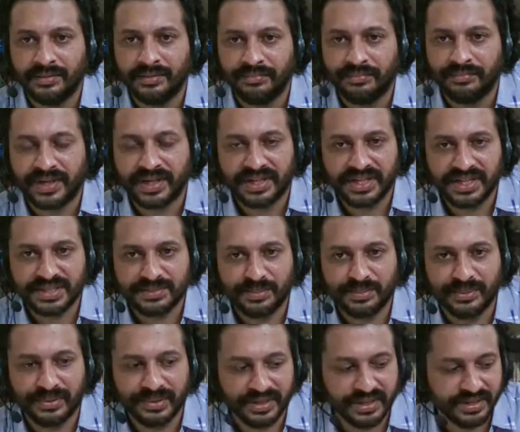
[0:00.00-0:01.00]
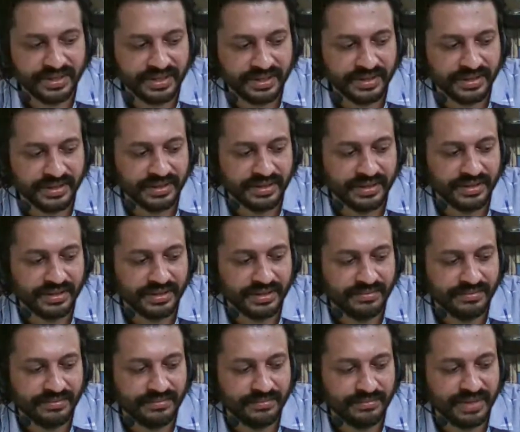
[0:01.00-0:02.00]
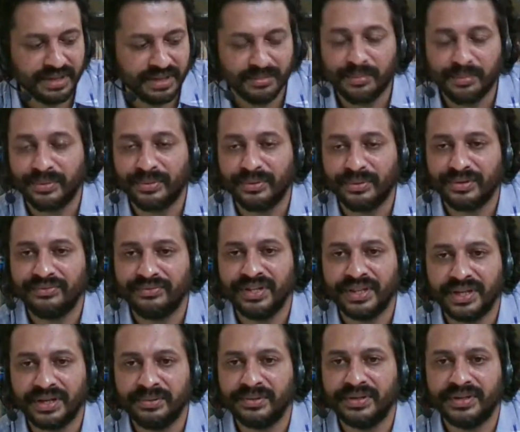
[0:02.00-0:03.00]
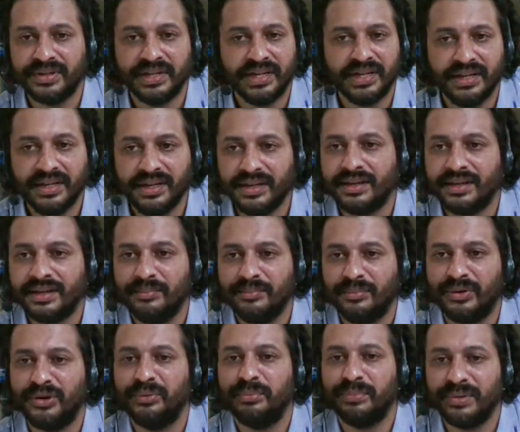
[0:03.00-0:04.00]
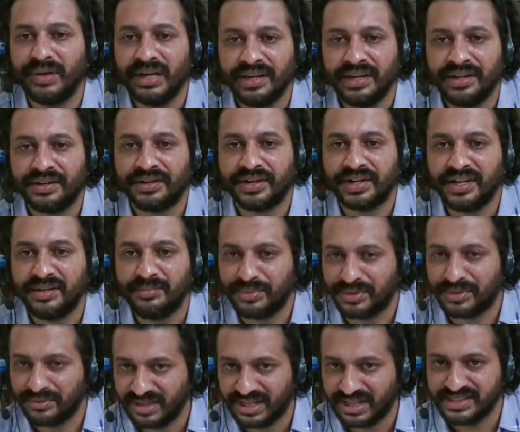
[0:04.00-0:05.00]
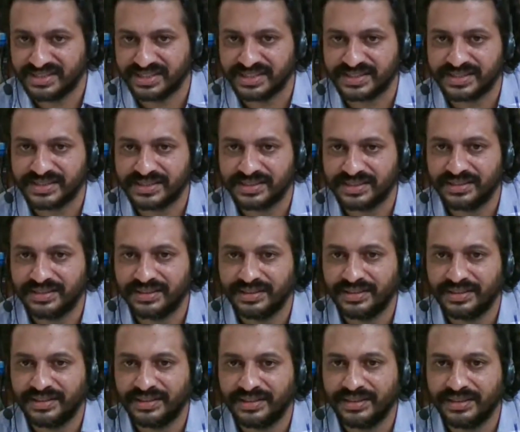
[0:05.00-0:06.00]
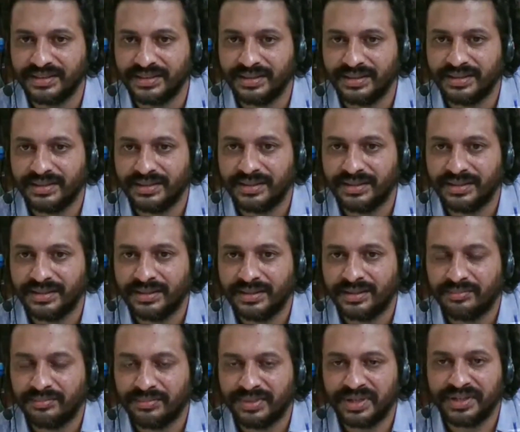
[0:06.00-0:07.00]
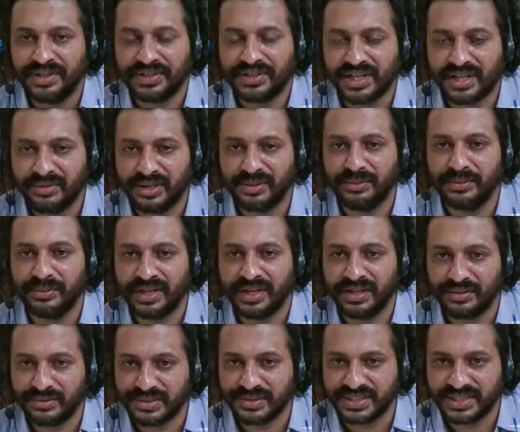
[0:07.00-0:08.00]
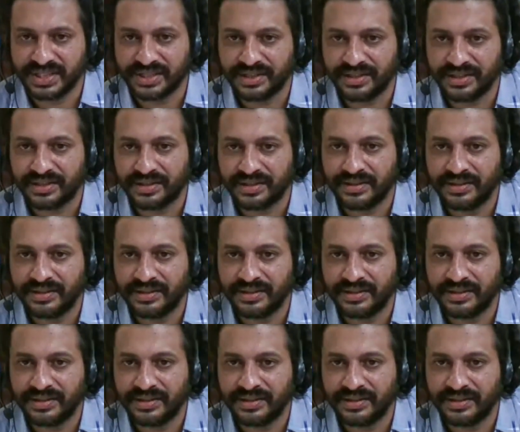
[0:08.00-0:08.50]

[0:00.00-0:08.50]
British port became a port without any monopoly trade privileges. But in Travancore and Cochin,